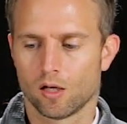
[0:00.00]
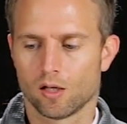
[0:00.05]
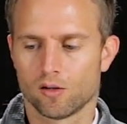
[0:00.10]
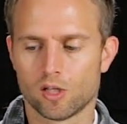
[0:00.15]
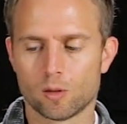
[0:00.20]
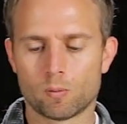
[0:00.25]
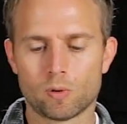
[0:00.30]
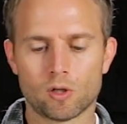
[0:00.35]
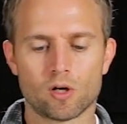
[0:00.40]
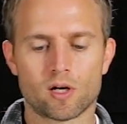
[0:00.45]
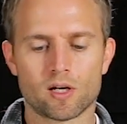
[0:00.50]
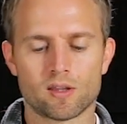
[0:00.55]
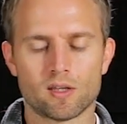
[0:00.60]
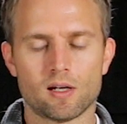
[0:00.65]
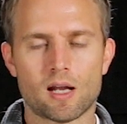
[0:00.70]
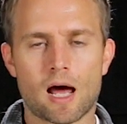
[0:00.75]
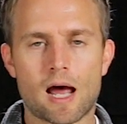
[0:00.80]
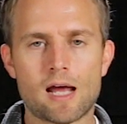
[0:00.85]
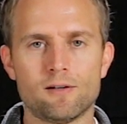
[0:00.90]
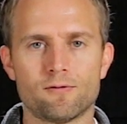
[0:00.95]
Then we look at the
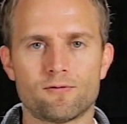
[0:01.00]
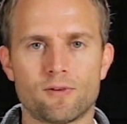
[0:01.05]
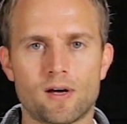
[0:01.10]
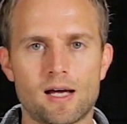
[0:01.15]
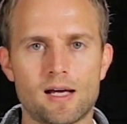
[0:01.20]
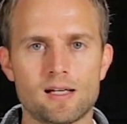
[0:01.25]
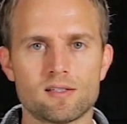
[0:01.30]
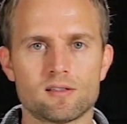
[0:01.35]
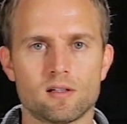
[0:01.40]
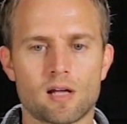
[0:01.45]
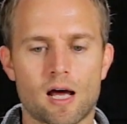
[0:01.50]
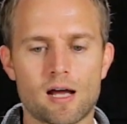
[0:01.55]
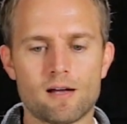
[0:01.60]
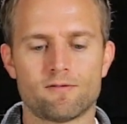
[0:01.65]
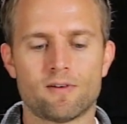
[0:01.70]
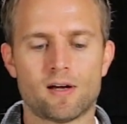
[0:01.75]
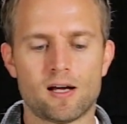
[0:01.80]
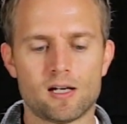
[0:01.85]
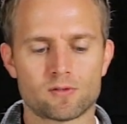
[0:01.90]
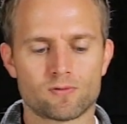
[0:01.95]
night
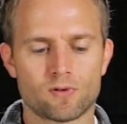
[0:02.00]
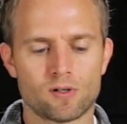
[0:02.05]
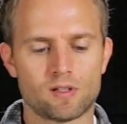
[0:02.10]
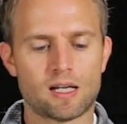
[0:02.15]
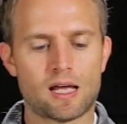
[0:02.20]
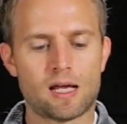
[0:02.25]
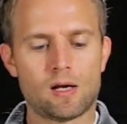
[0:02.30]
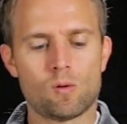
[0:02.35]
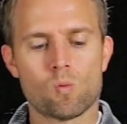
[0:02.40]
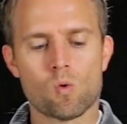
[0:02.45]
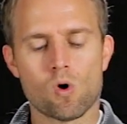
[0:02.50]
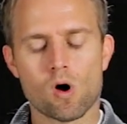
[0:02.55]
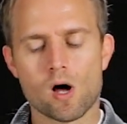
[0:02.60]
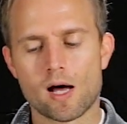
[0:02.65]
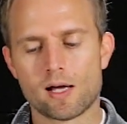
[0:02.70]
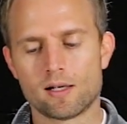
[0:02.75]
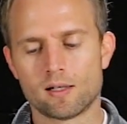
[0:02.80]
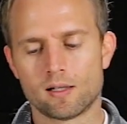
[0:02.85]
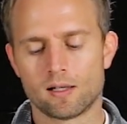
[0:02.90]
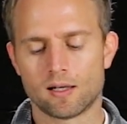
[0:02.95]
phase for day
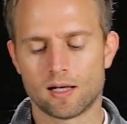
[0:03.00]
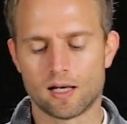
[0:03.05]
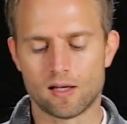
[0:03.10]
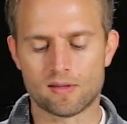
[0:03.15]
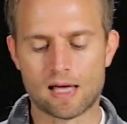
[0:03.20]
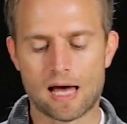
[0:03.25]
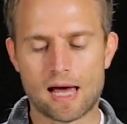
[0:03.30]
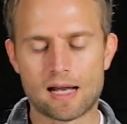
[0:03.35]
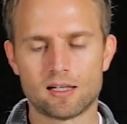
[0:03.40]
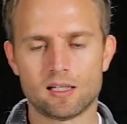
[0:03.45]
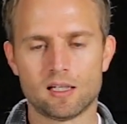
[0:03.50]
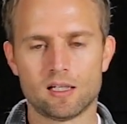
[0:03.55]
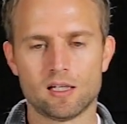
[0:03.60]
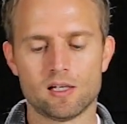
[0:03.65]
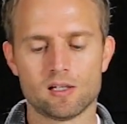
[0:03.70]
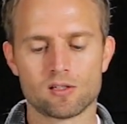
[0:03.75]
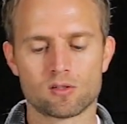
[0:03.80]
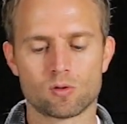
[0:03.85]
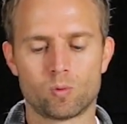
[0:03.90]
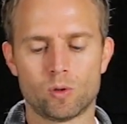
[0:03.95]
1, and that
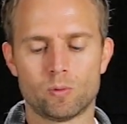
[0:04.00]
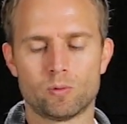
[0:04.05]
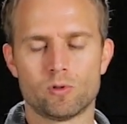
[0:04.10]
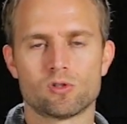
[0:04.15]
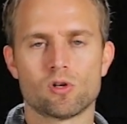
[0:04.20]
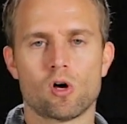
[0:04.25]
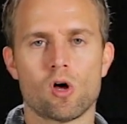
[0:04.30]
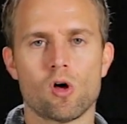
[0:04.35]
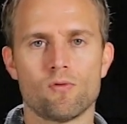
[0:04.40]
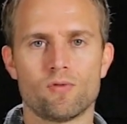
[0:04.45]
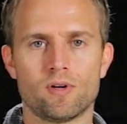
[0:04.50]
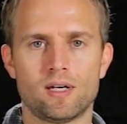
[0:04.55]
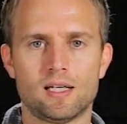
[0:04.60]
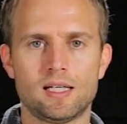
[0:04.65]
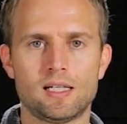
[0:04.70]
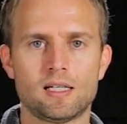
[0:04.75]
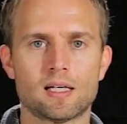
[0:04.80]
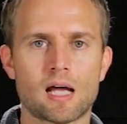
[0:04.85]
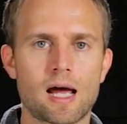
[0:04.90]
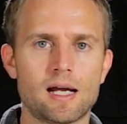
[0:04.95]
is we resolve
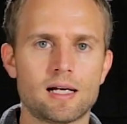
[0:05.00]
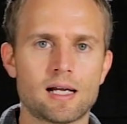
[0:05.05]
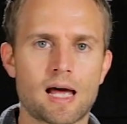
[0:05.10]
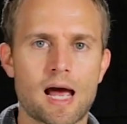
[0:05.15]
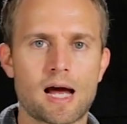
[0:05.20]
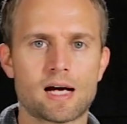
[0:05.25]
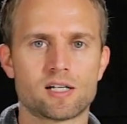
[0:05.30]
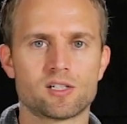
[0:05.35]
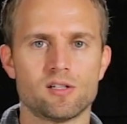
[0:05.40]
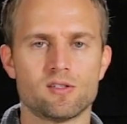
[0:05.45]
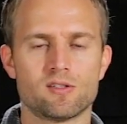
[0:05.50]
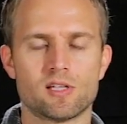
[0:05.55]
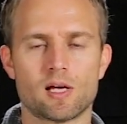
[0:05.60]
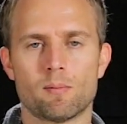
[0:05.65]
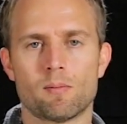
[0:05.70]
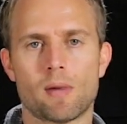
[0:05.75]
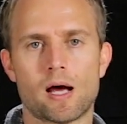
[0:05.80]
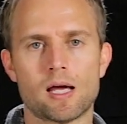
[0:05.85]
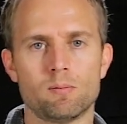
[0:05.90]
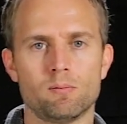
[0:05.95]
any night actions
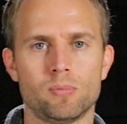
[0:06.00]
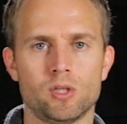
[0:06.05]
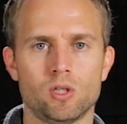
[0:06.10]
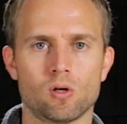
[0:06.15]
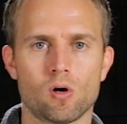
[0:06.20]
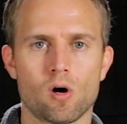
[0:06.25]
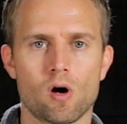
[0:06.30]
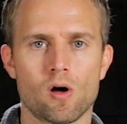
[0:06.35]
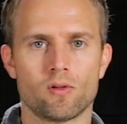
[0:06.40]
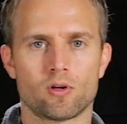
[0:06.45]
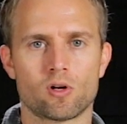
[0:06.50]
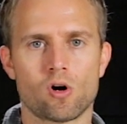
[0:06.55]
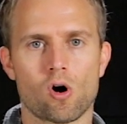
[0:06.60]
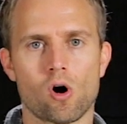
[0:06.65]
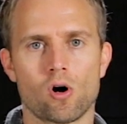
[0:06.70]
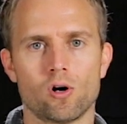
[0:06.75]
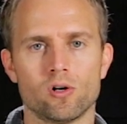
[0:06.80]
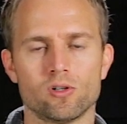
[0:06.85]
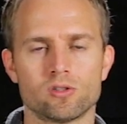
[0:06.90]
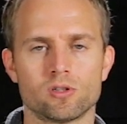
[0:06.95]
that might be on
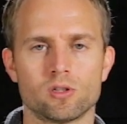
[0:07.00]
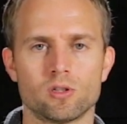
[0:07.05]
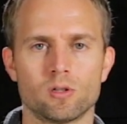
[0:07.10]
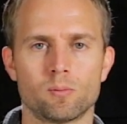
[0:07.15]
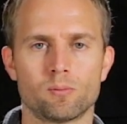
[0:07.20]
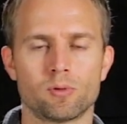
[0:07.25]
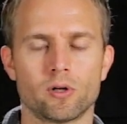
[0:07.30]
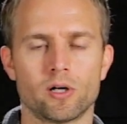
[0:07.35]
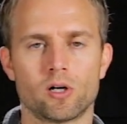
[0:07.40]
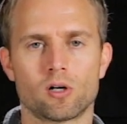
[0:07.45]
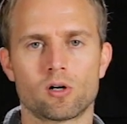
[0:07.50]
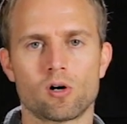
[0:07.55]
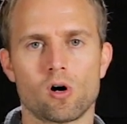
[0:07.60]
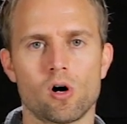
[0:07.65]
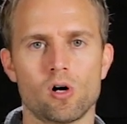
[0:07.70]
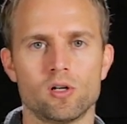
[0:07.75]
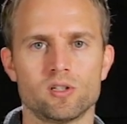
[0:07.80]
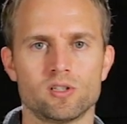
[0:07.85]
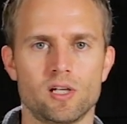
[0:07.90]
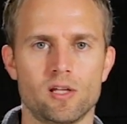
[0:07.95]
player
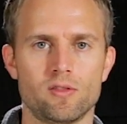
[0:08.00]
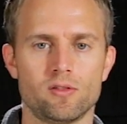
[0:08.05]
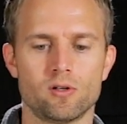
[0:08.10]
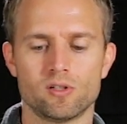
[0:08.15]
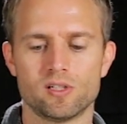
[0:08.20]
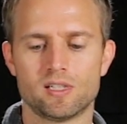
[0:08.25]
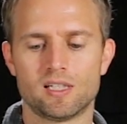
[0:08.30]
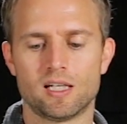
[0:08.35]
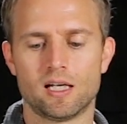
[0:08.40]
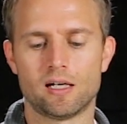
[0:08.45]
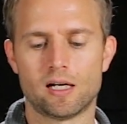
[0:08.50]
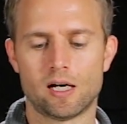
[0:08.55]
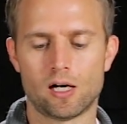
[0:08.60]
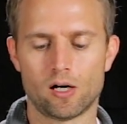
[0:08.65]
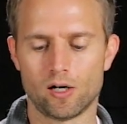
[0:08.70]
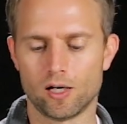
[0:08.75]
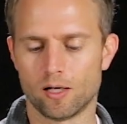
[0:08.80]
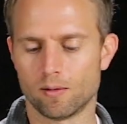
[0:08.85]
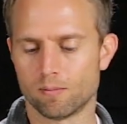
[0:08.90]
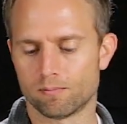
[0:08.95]
cards in their den
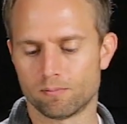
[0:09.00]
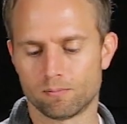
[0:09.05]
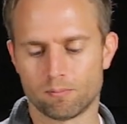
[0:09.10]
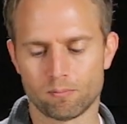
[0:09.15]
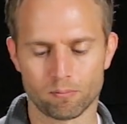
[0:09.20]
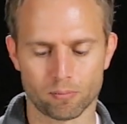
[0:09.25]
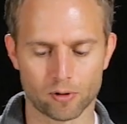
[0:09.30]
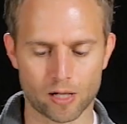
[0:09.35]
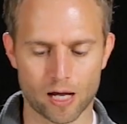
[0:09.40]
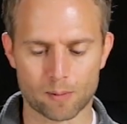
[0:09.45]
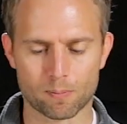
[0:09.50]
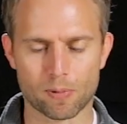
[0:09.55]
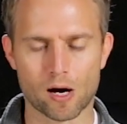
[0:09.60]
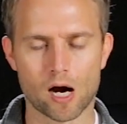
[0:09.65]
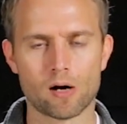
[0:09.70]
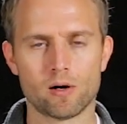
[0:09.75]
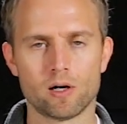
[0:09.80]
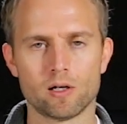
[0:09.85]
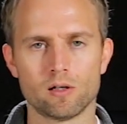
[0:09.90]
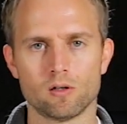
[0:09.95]
area. Black
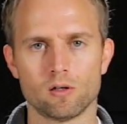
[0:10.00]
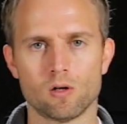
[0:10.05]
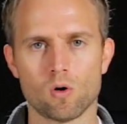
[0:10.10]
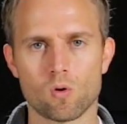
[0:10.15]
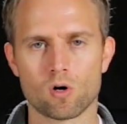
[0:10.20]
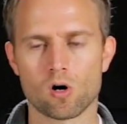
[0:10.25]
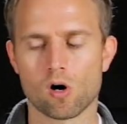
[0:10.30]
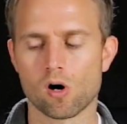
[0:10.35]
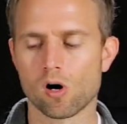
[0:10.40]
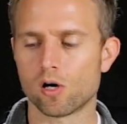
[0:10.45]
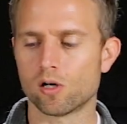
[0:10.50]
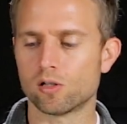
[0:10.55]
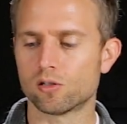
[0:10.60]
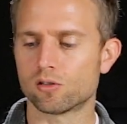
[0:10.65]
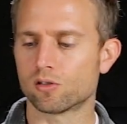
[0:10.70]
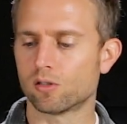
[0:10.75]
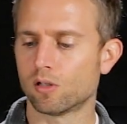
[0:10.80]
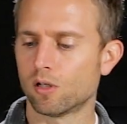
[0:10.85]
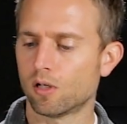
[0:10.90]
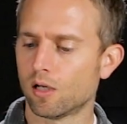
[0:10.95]
pirate, no
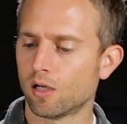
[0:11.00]
cards.